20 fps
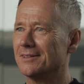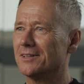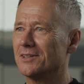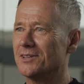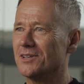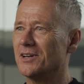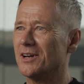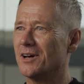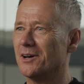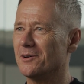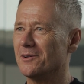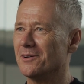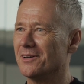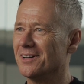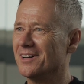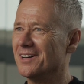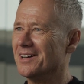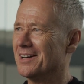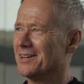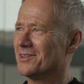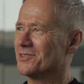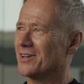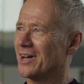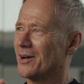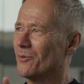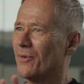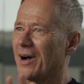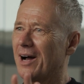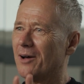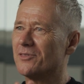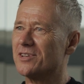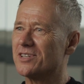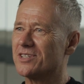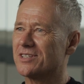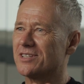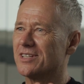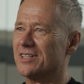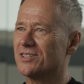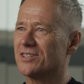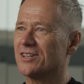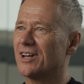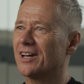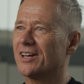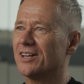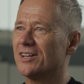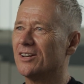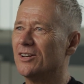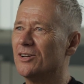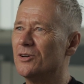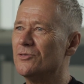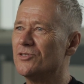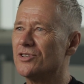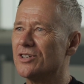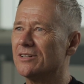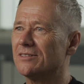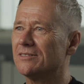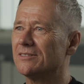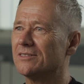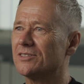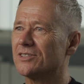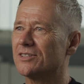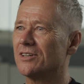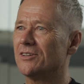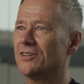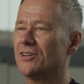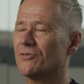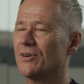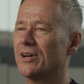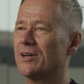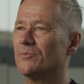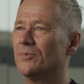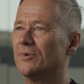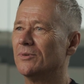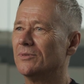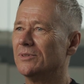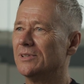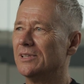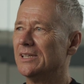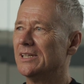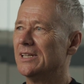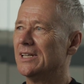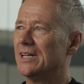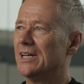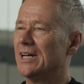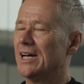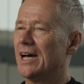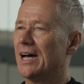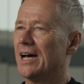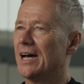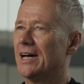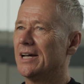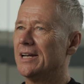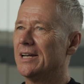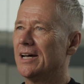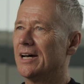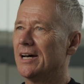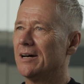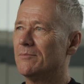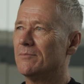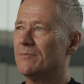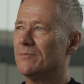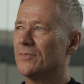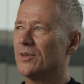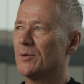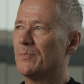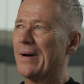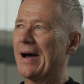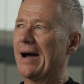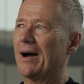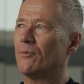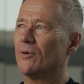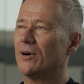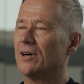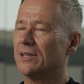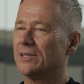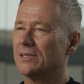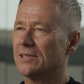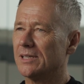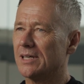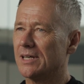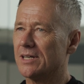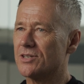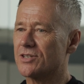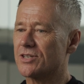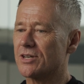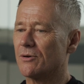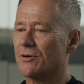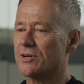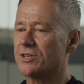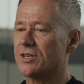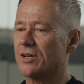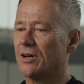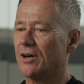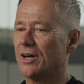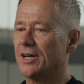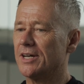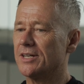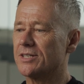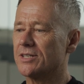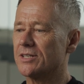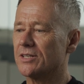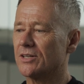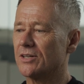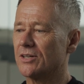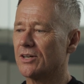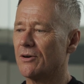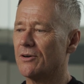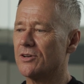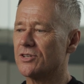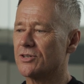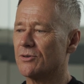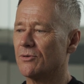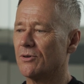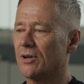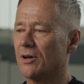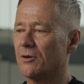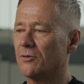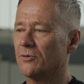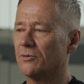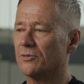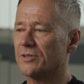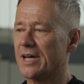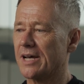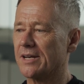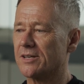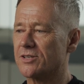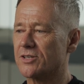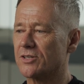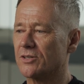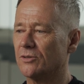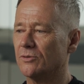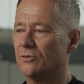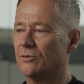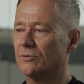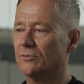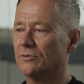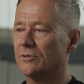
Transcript: You know, it's like, wow, this is like an illusion. It's incredible. And the power. And so I started going to a local dance school.